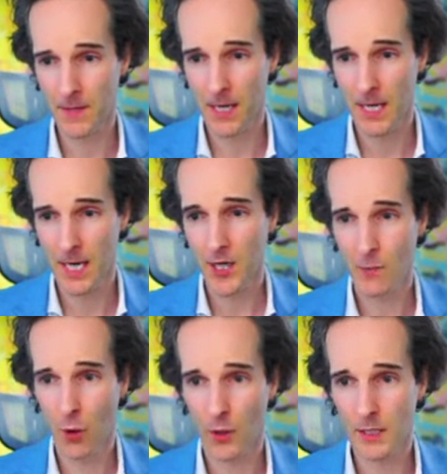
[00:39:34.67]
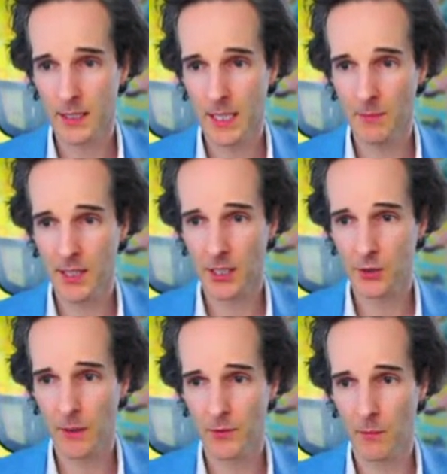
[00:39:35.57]
J P Morgan's team says
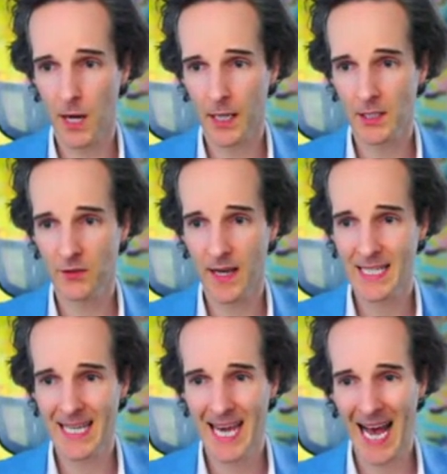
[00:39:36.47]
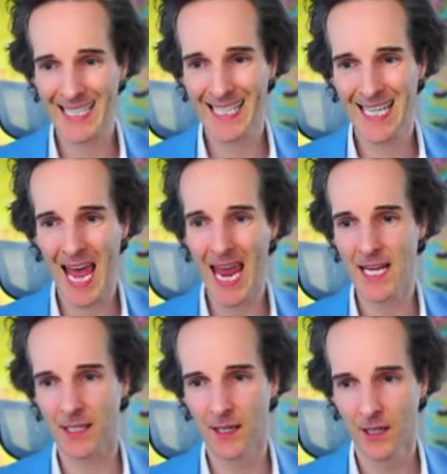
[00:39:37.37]
crypto markets face cascade
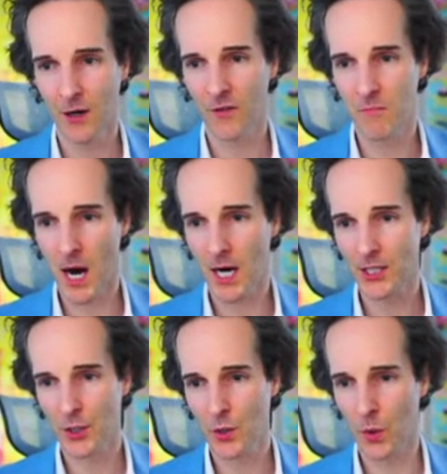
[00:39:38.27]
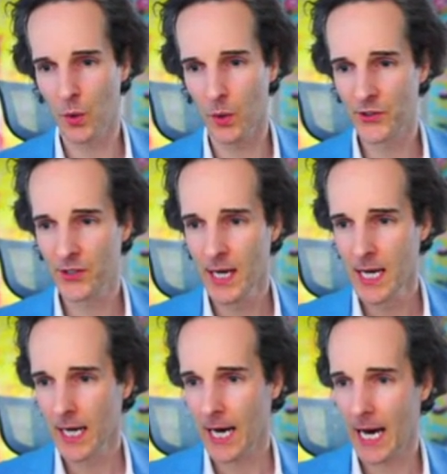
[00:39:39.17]
of margin calls.
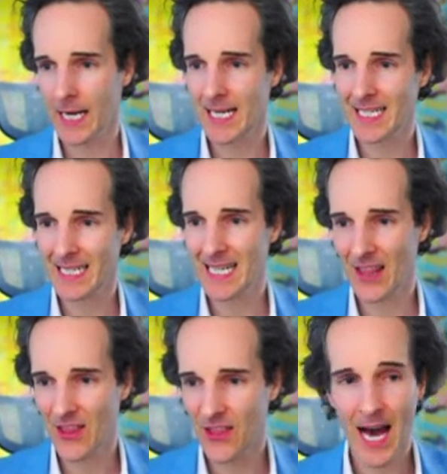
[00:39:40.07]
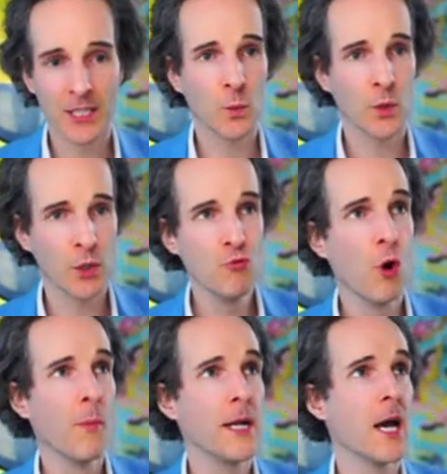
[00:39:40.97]
And that would
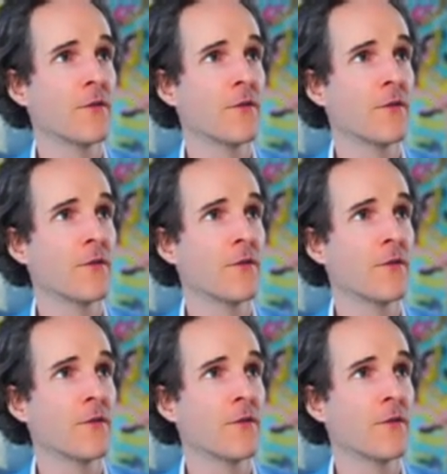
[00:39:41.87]
normally have